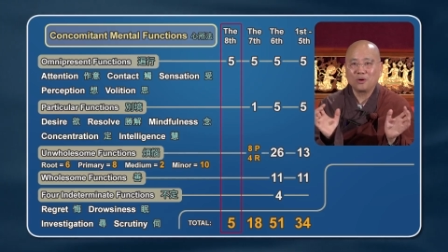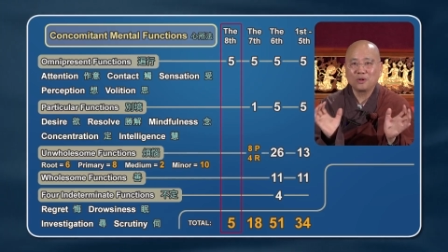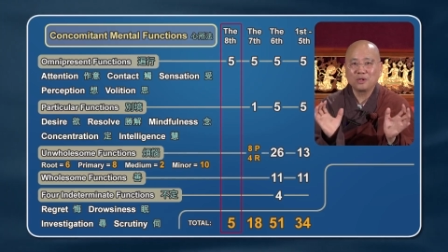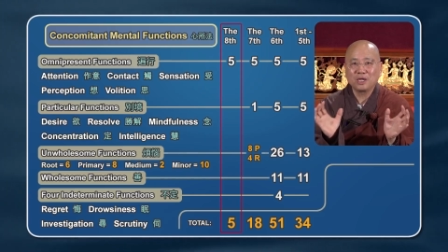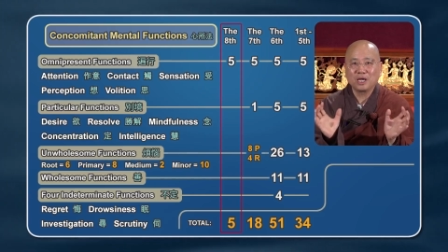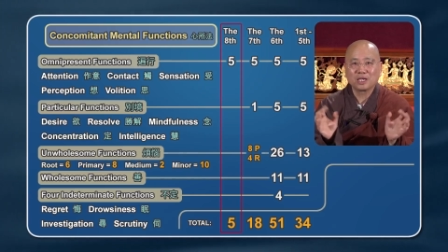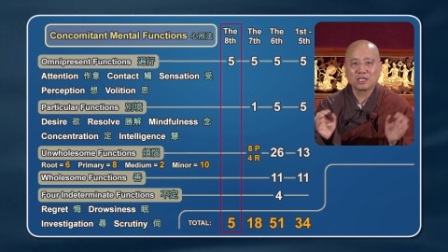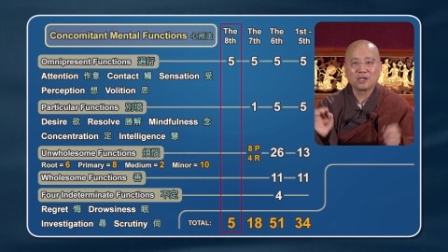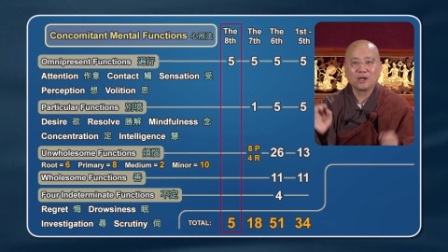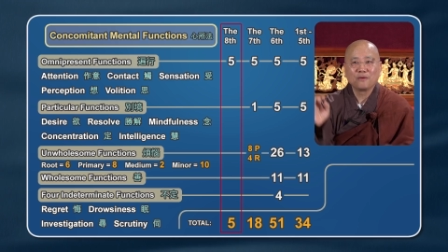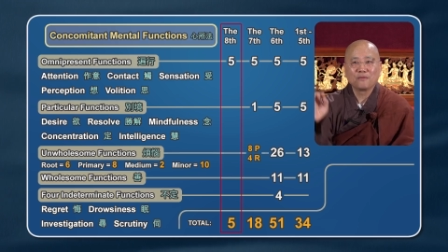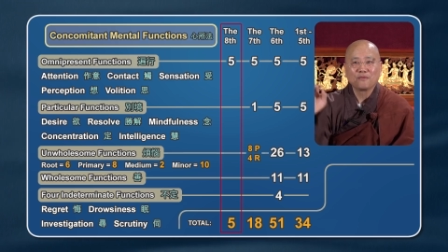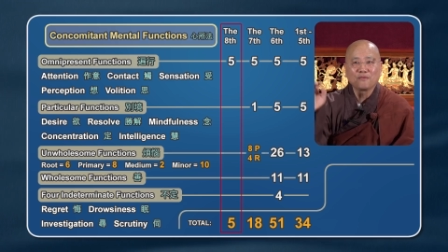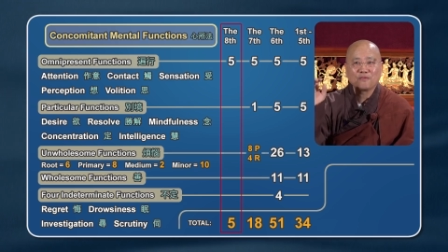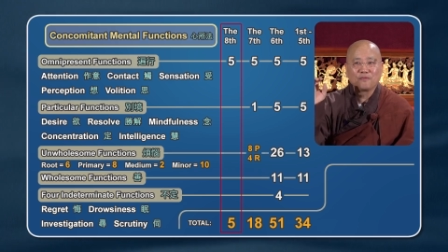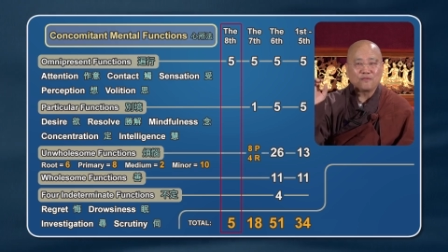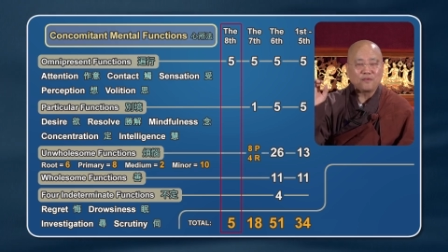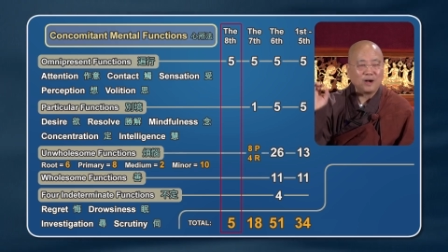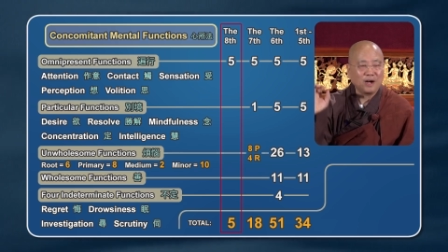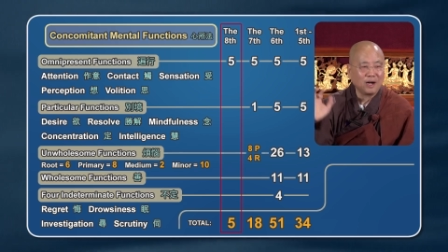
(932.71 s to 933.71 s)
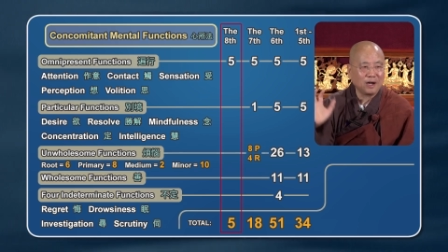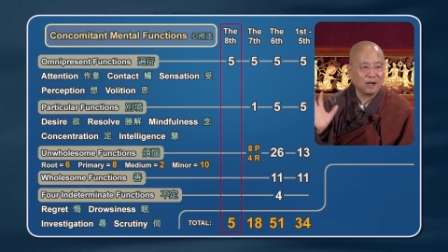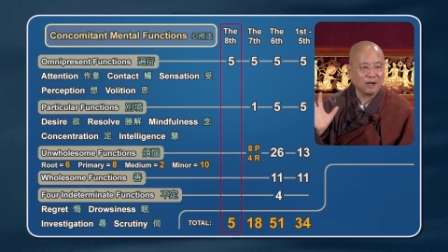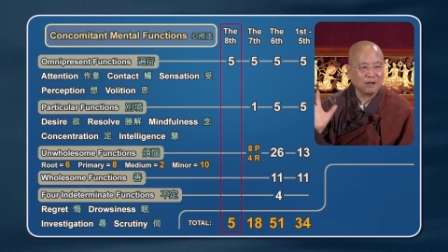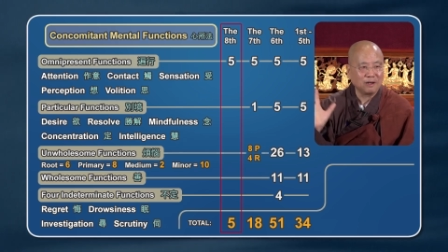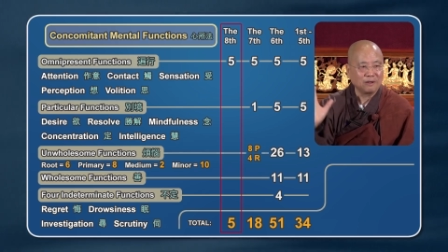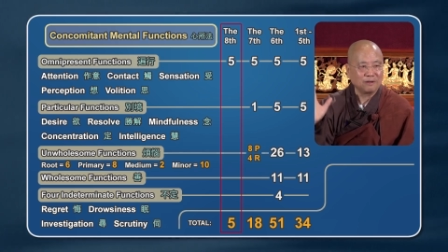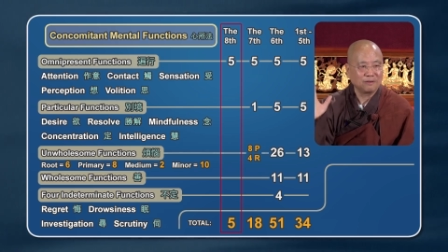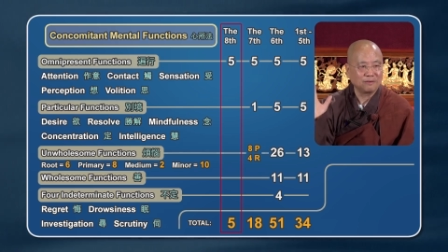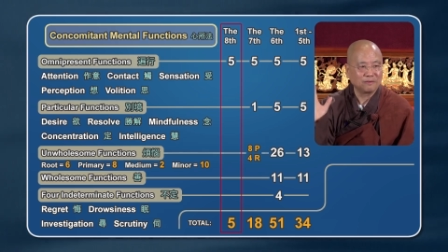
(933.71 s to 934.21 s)
only has
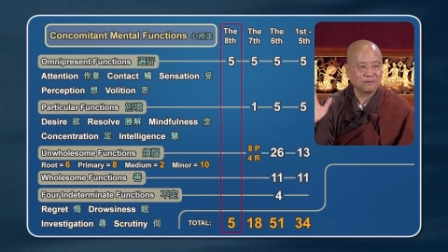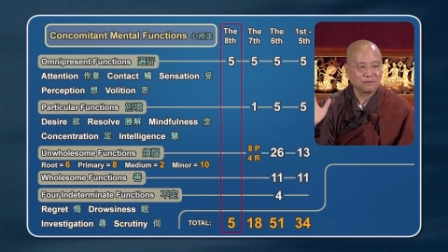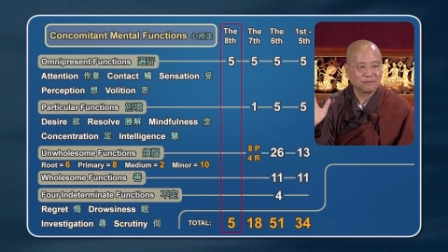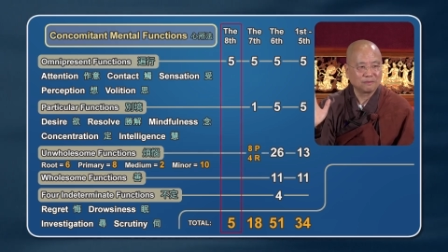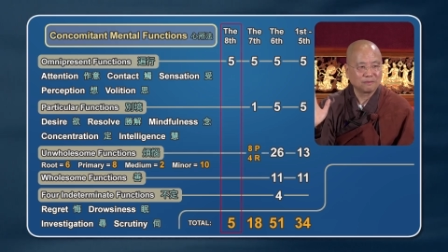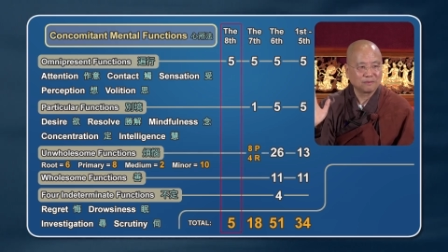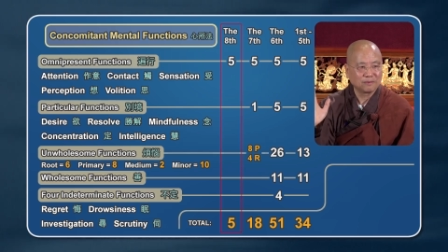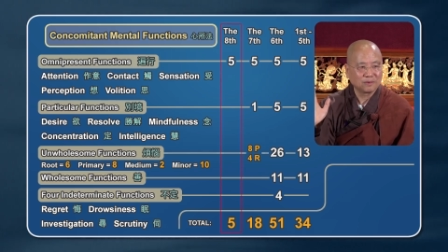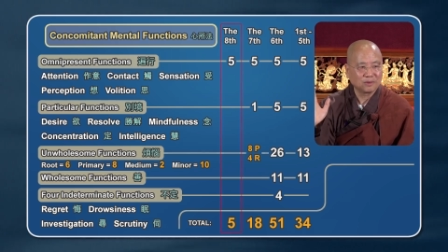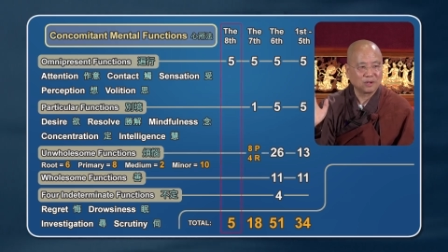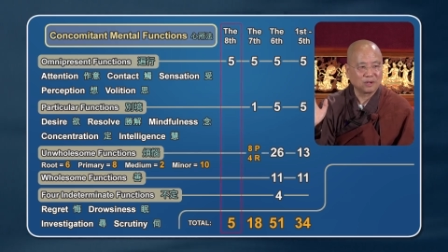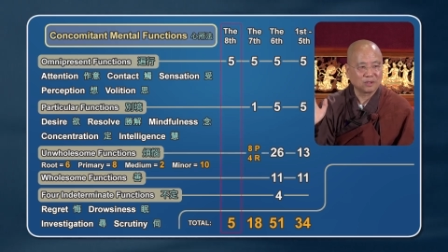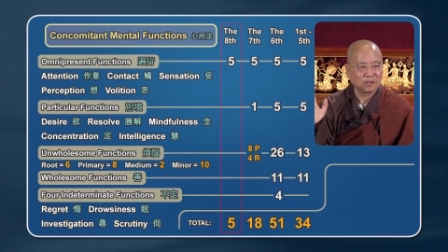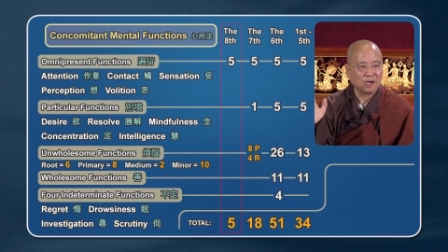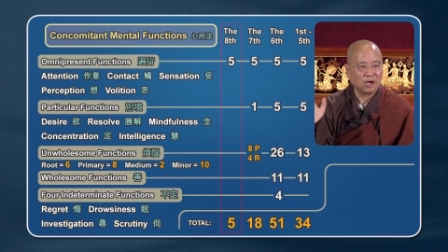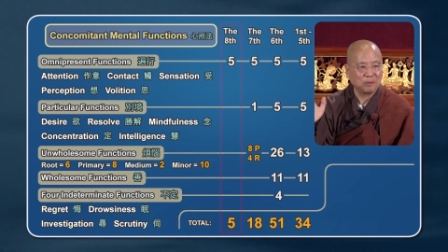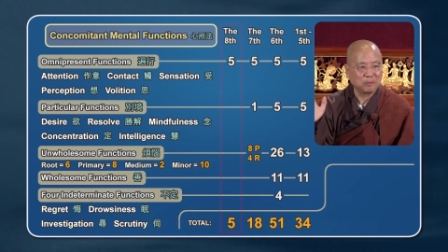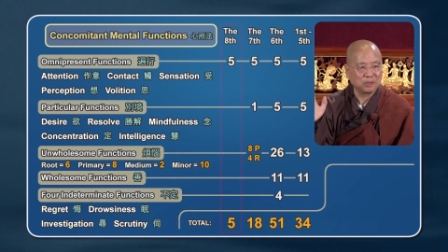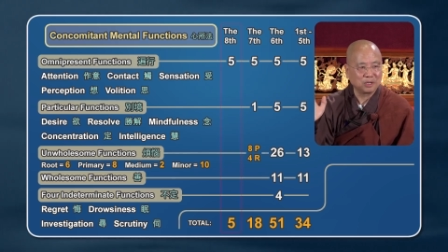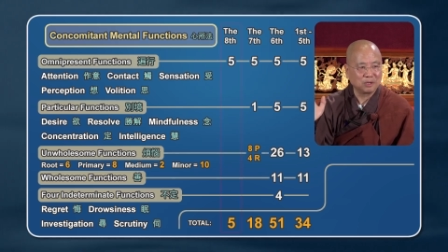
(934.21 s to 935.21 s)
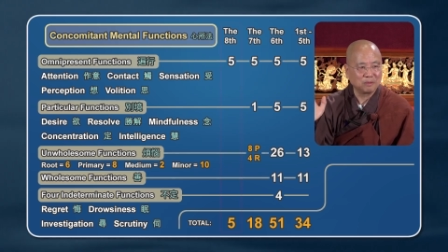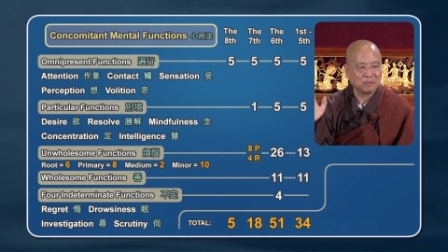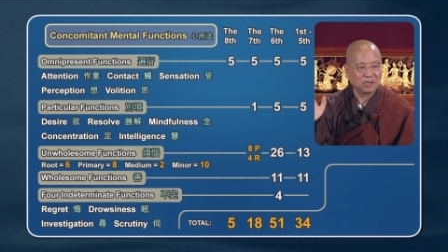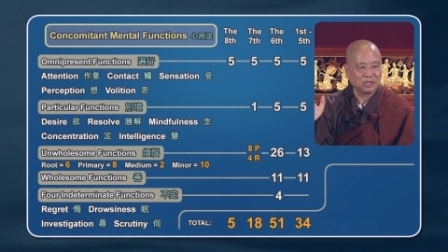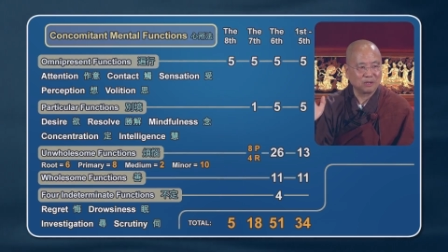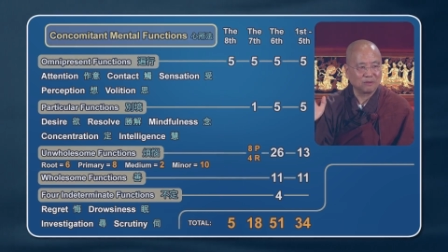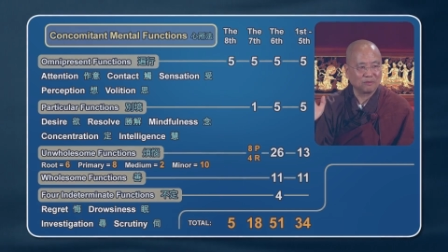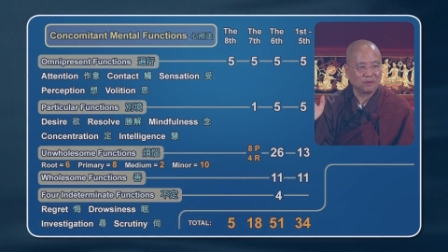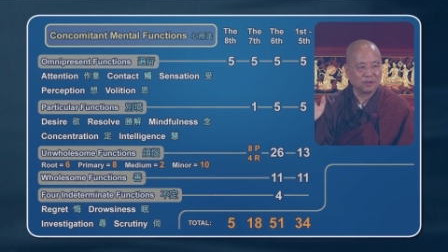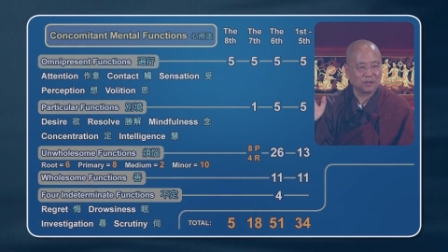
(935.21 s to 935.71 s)
5 concomitant mental